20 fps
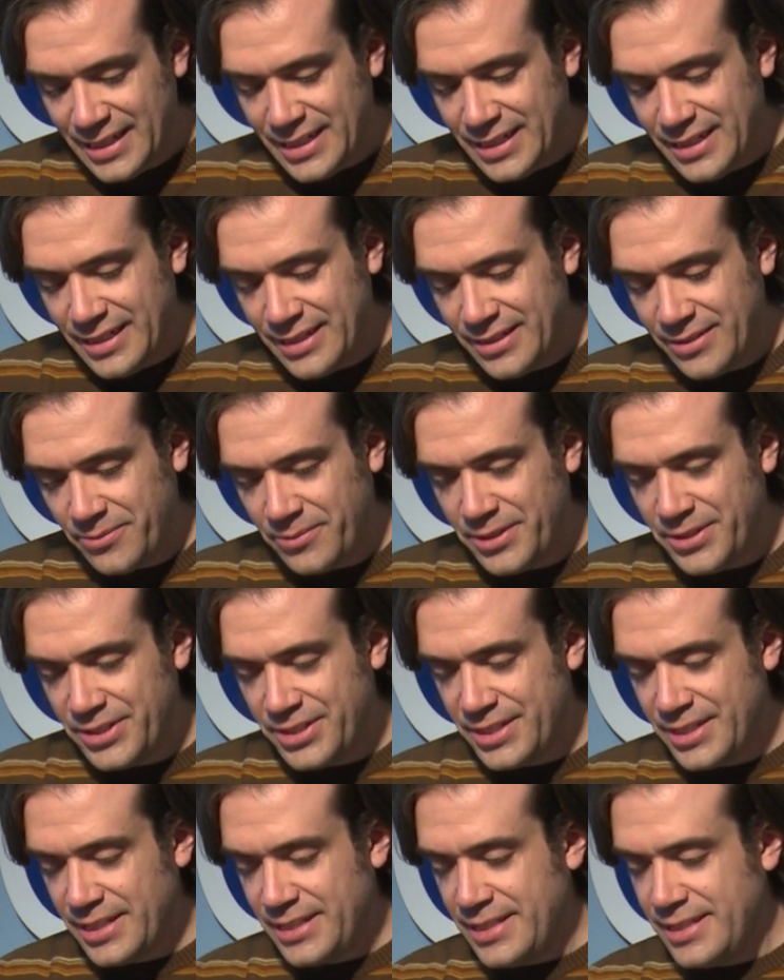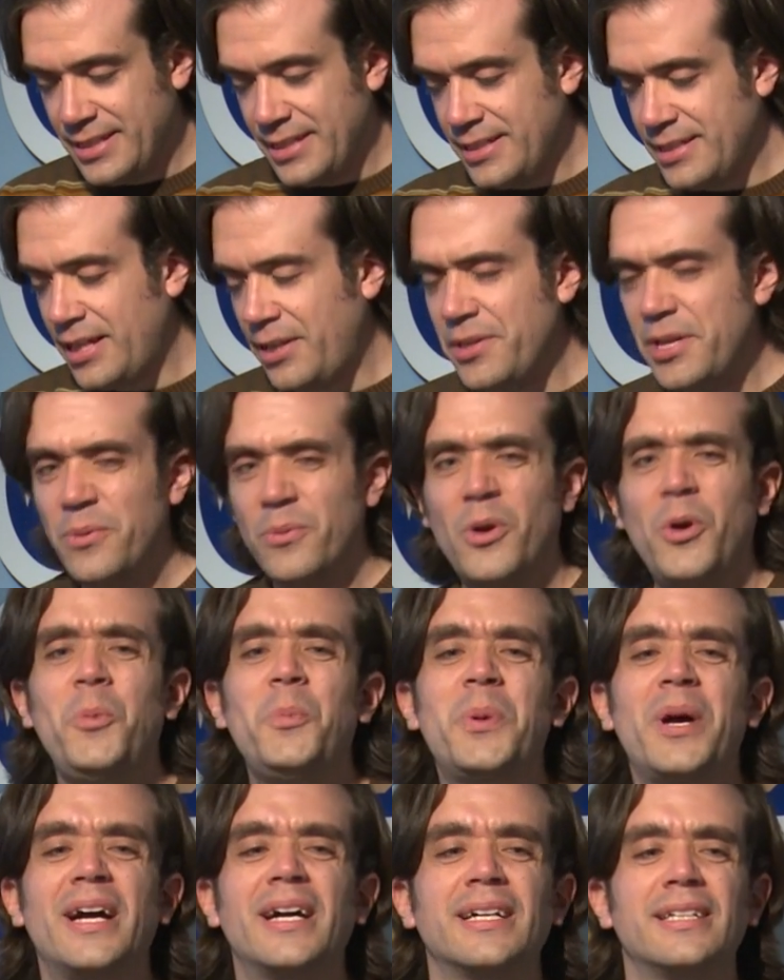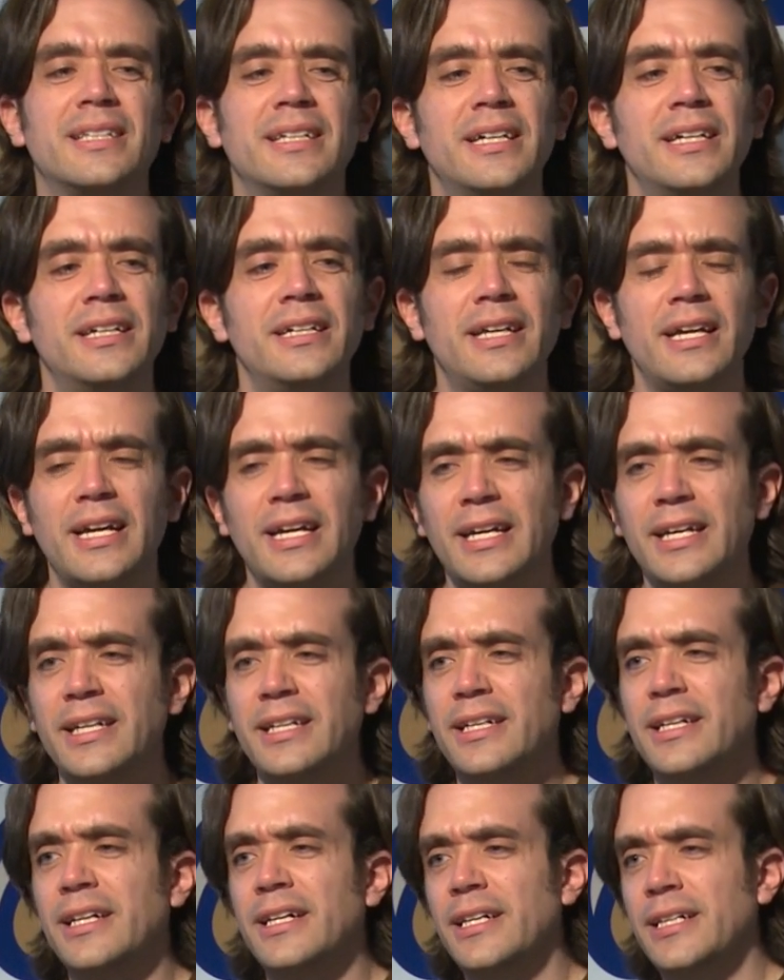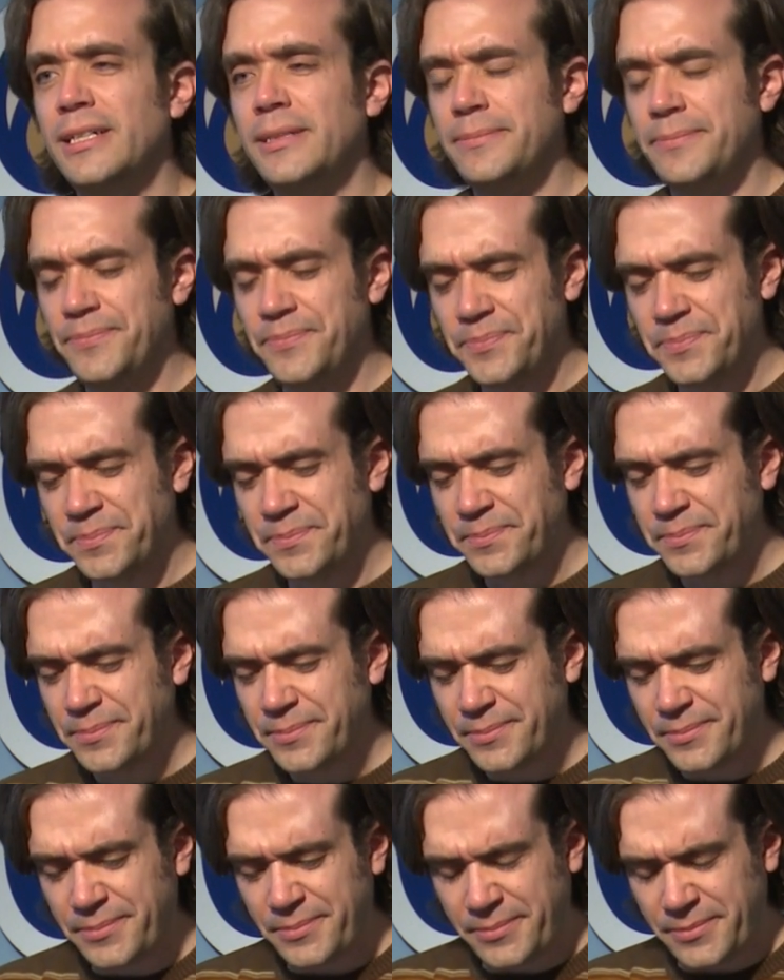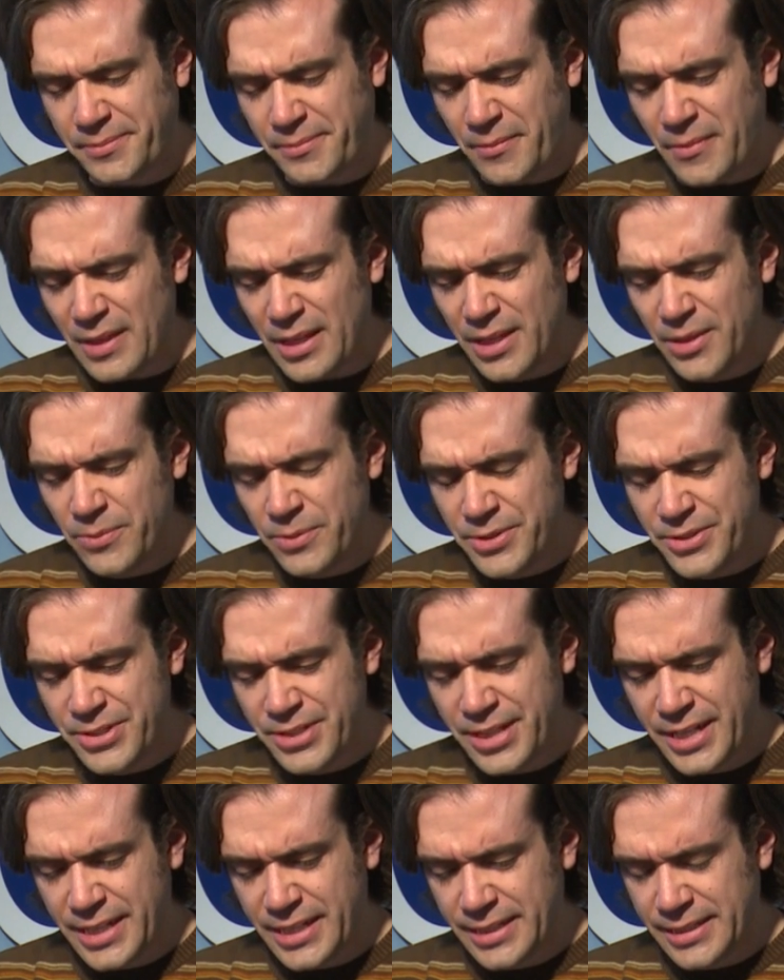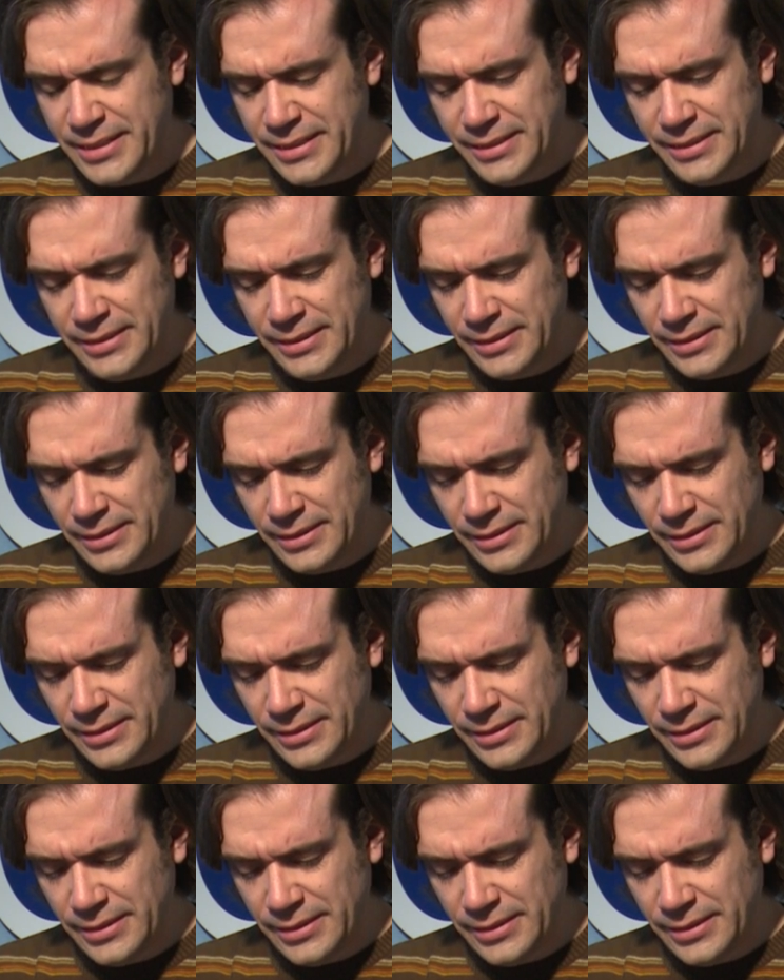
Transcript: there was, that's, that's how they wrote back then. And um, it was, uh,